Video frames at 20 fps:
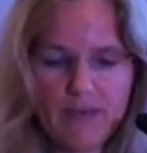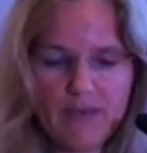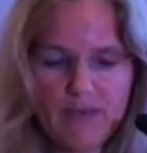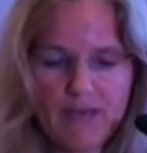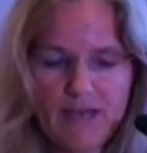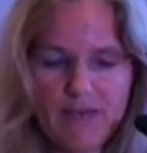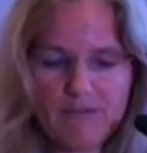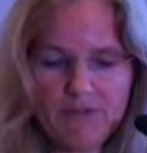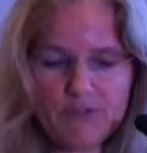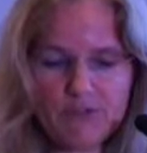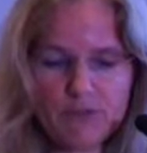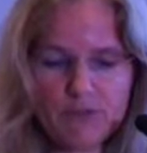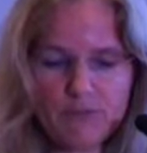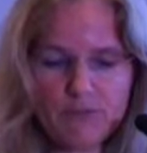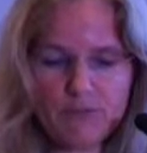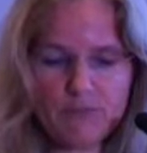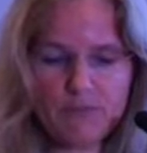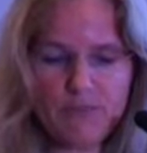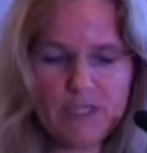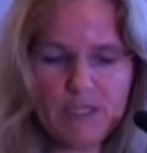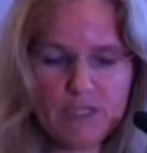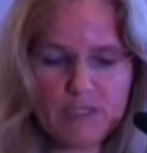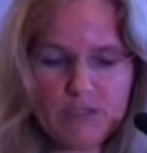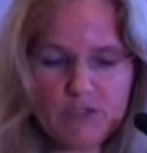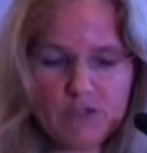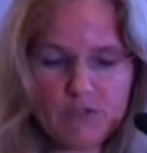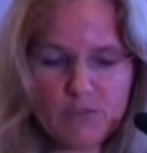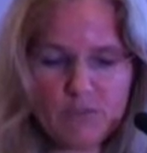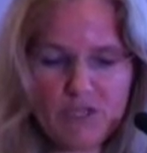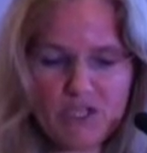levels of mean
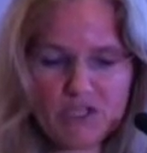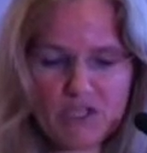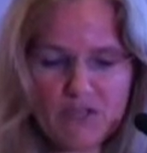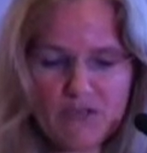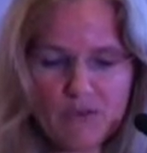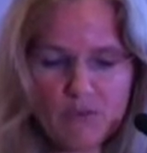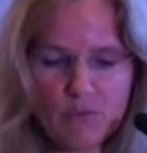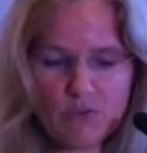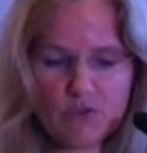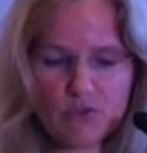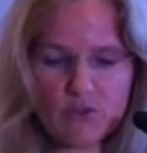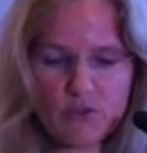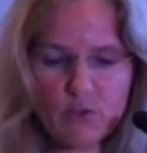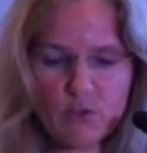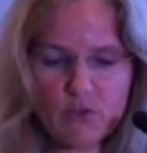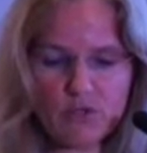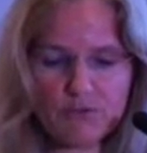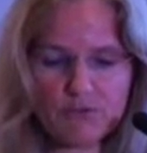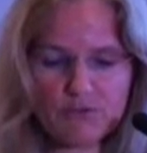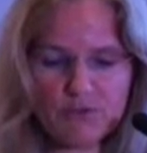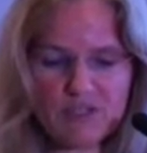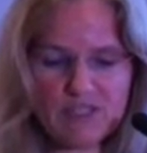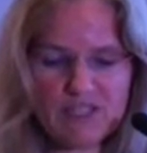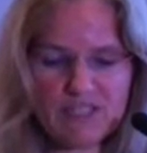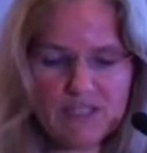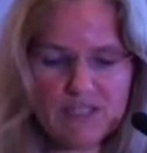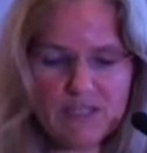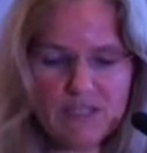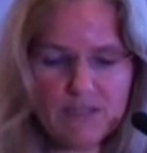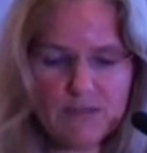arterial pressure, and there was no
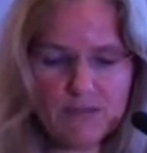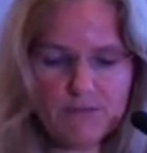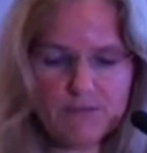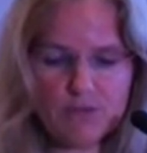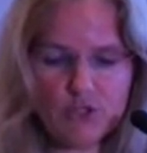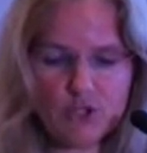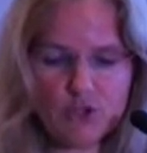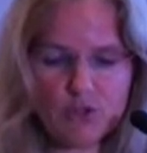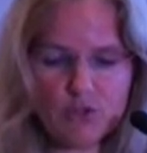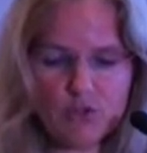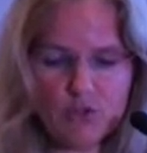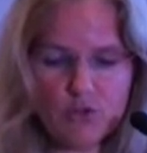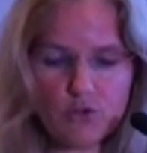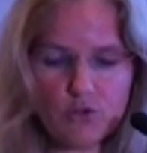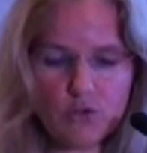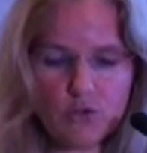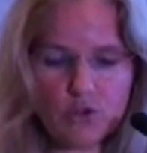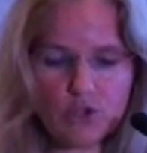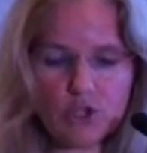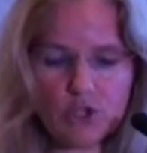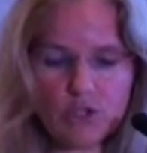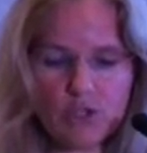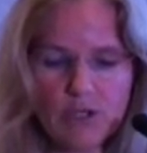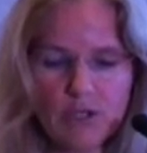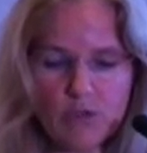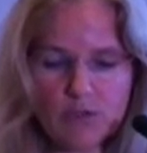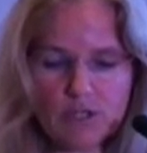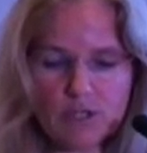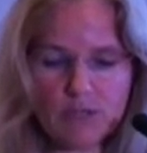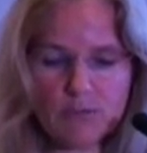difference in individual neurological
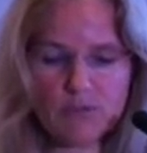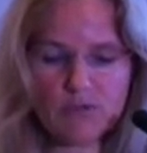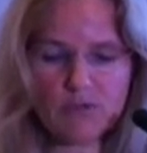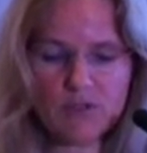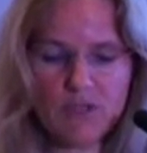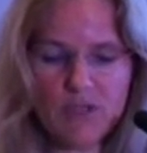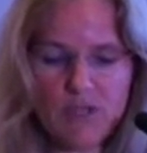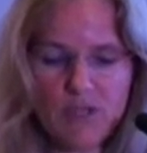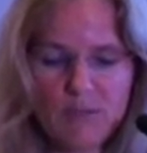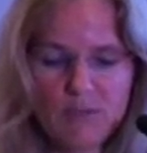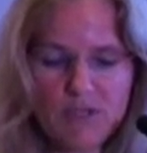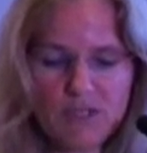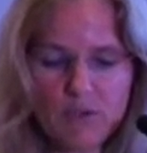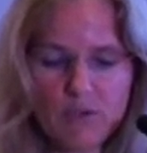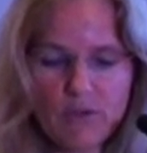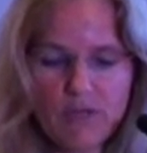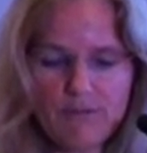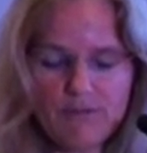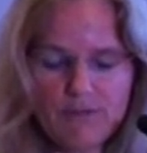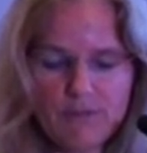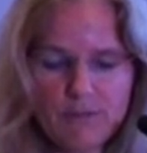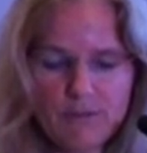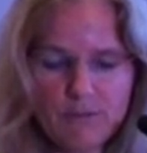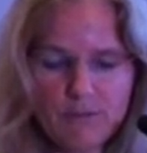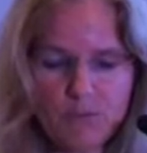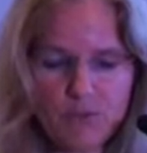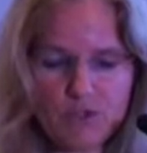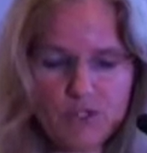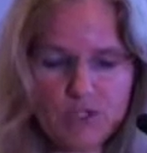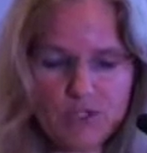outcomes. But however,
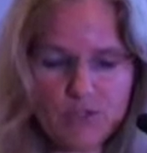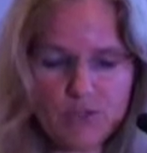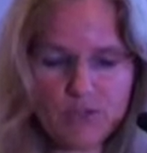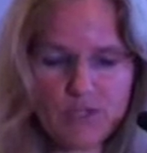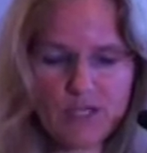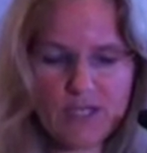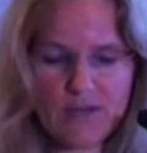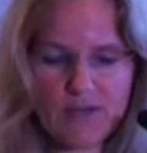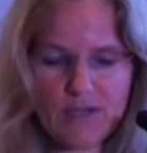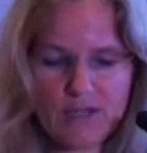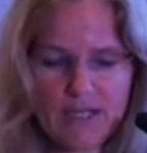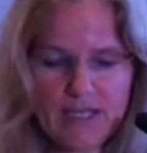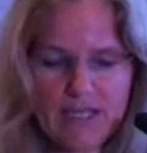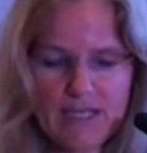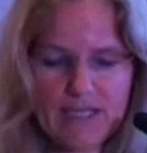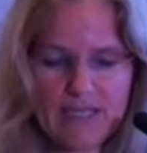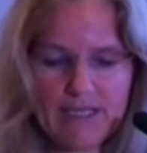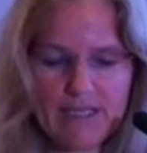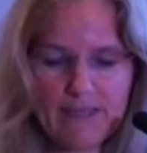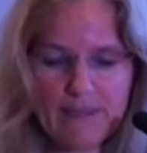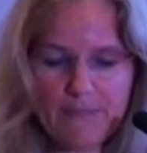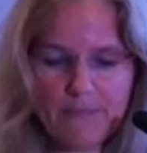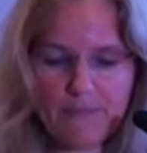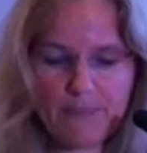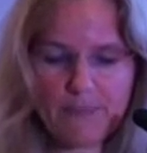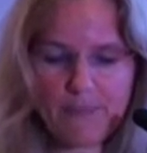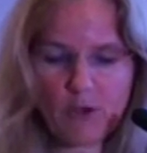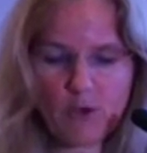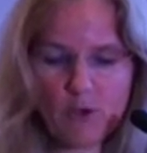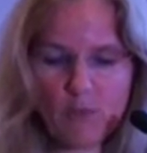putting together a
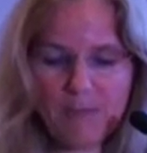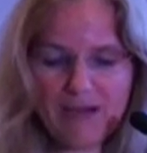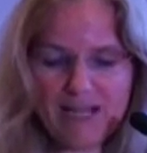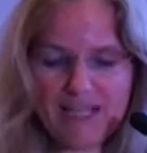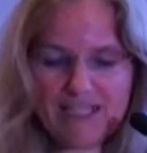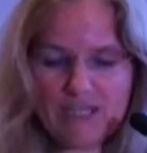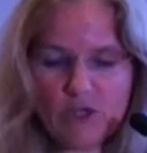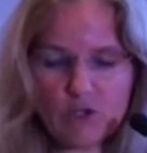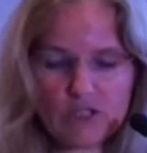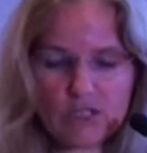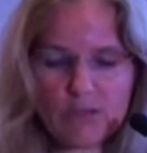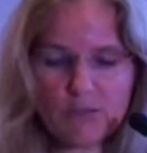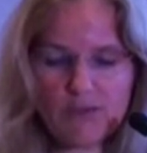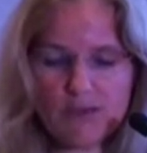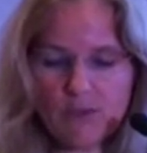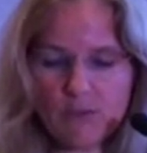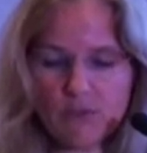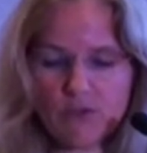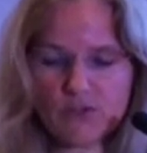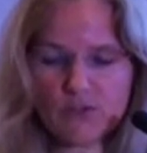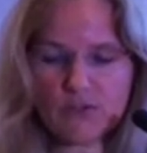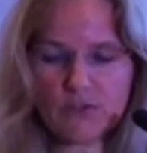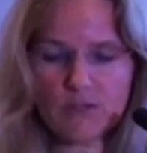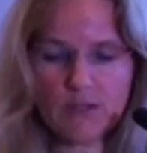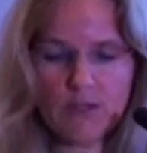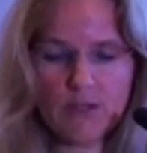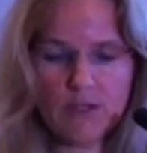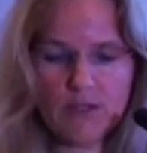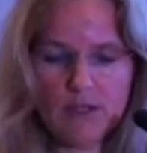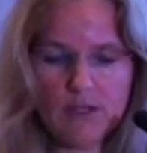combined outcome, there was a
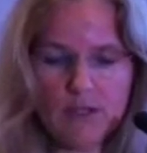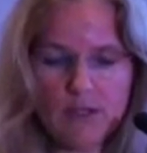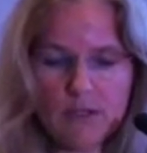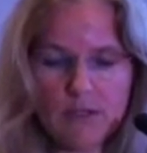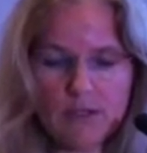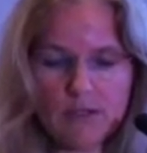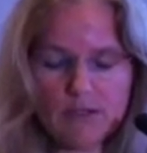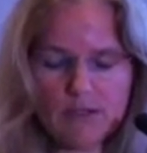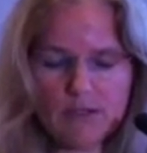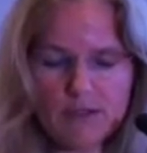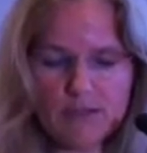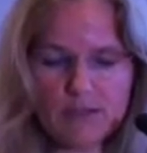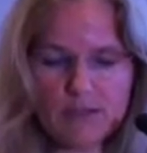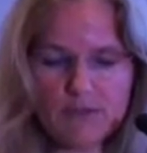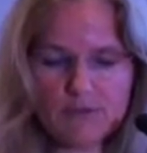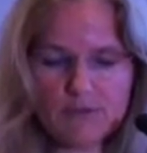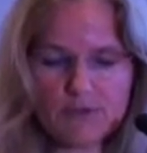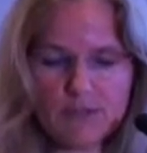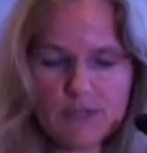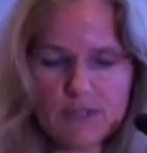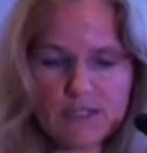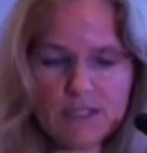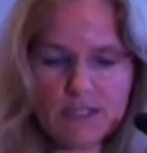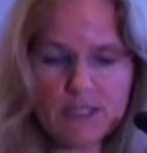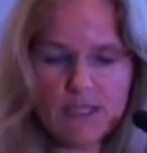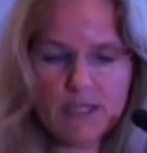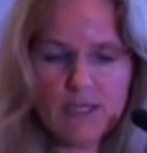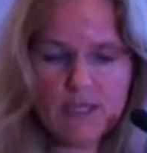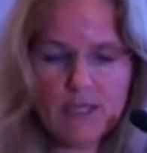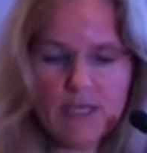difference.
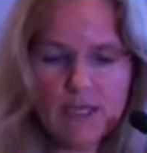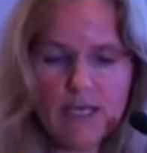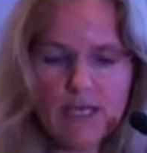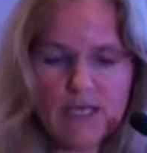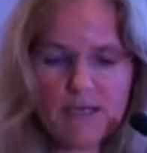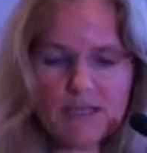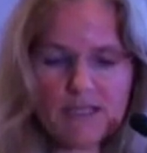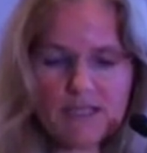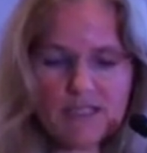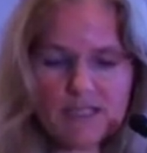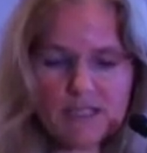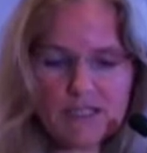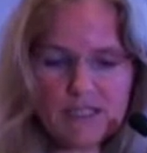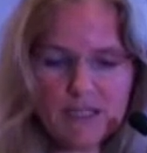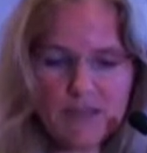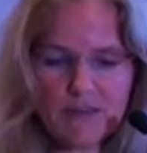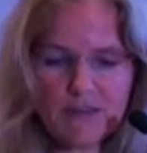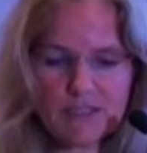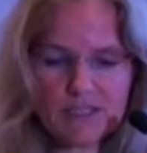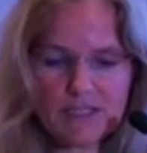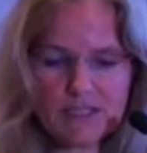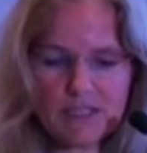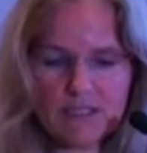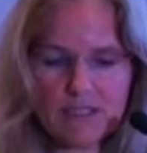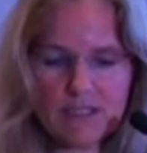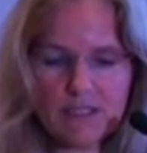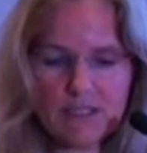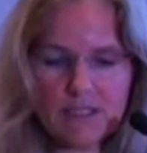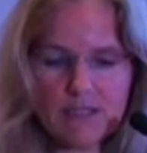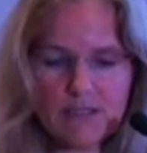And this is another
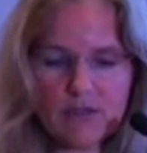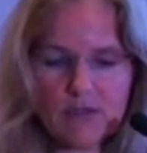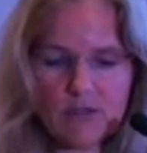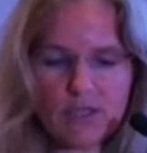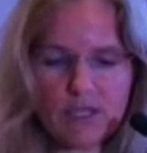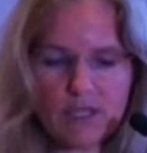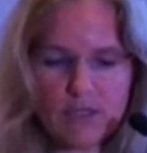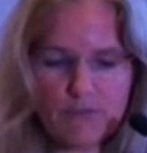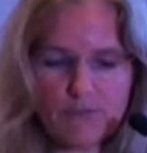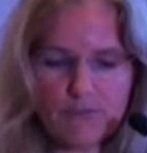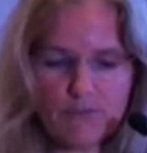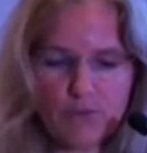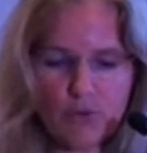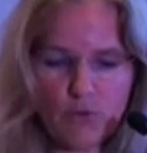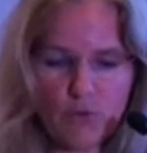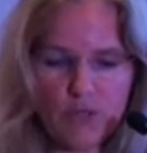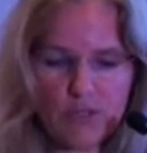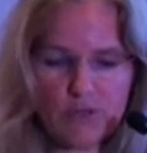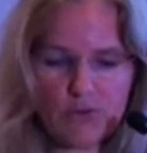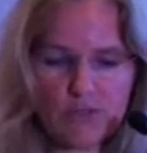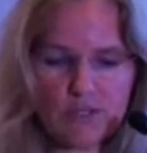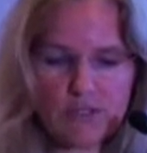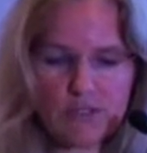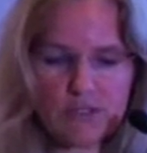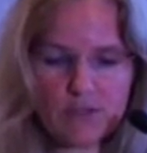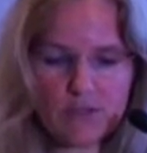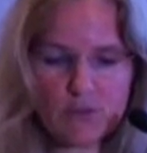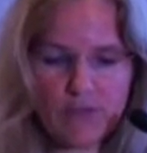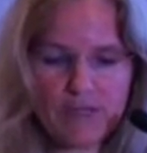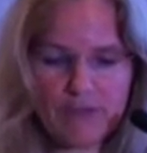study looking at
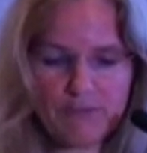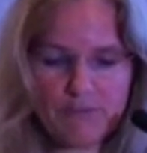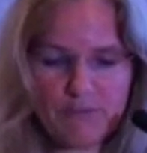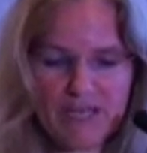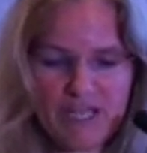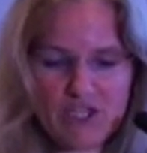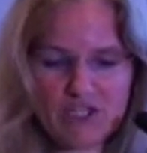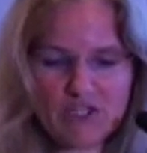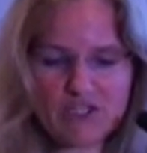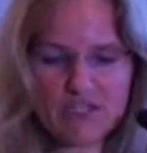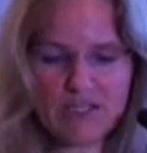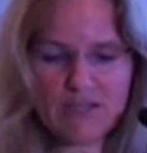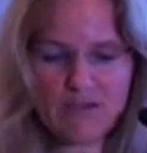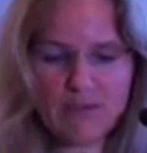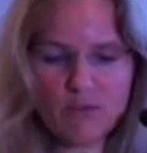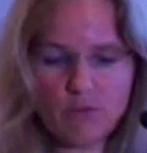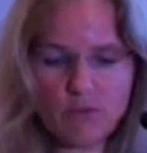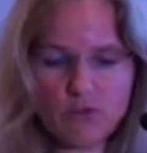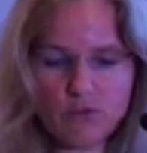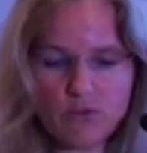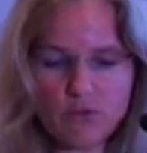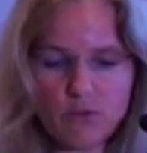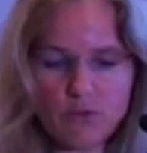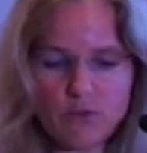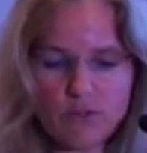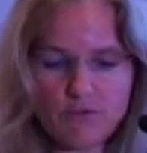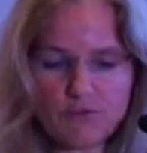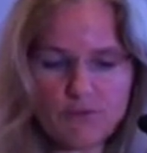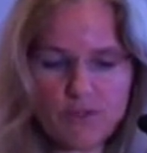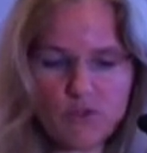412 patients, and there was no
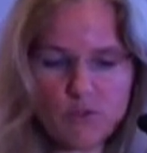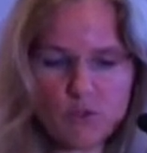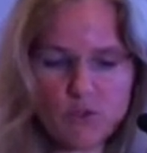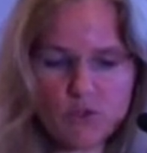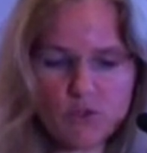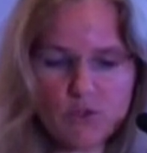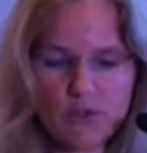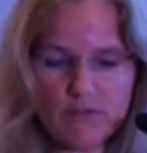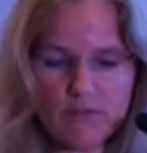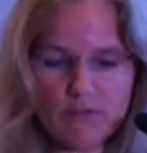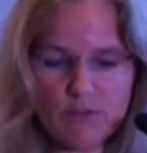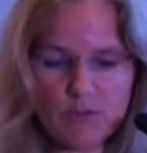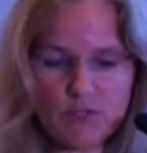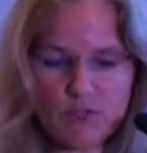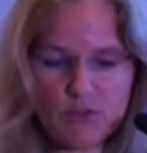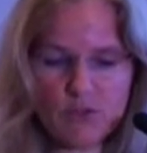difference whatsoever